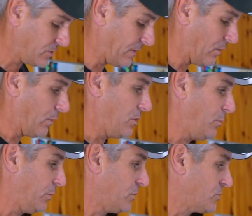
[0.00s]
so that when you
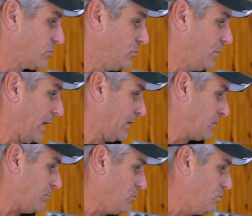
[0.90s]
put the screw in, it
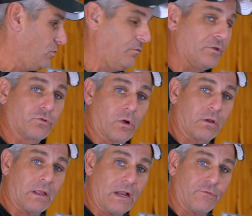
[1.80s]
doesn't move the drawer
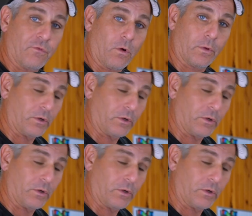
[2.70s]
glide forward